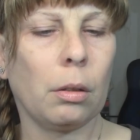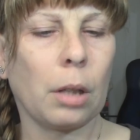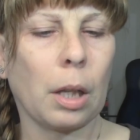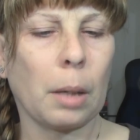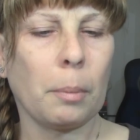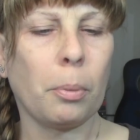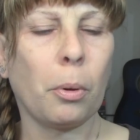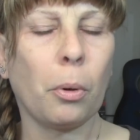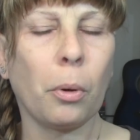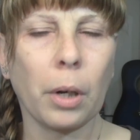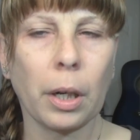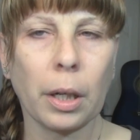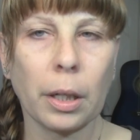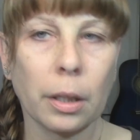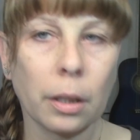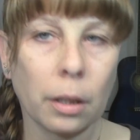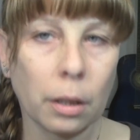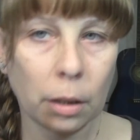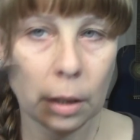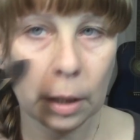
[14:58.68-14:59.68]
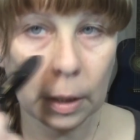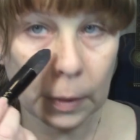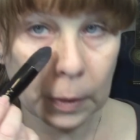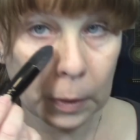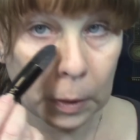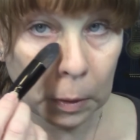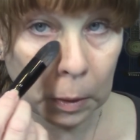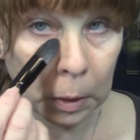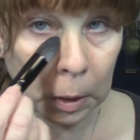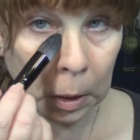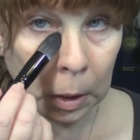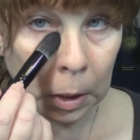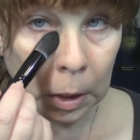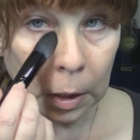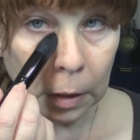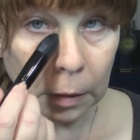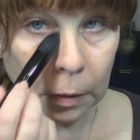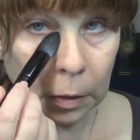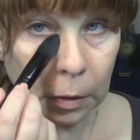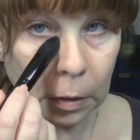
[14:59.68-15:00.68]
like pointedness to it,
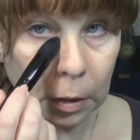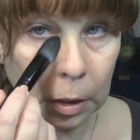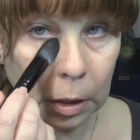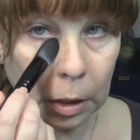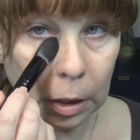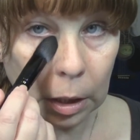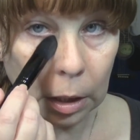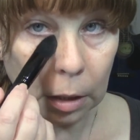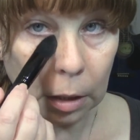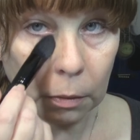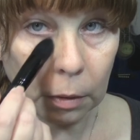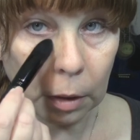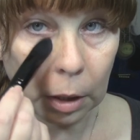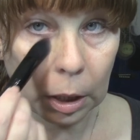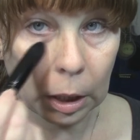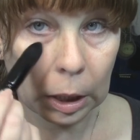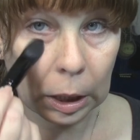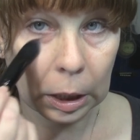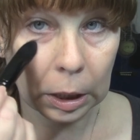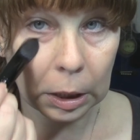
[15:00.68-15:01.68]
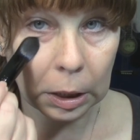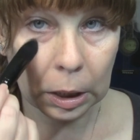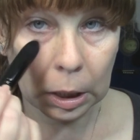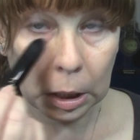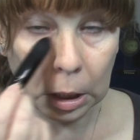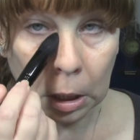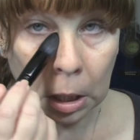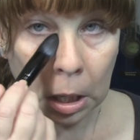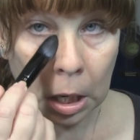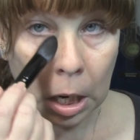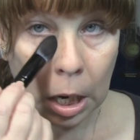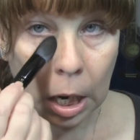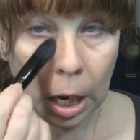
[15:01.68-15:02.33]
so you can of really get in there.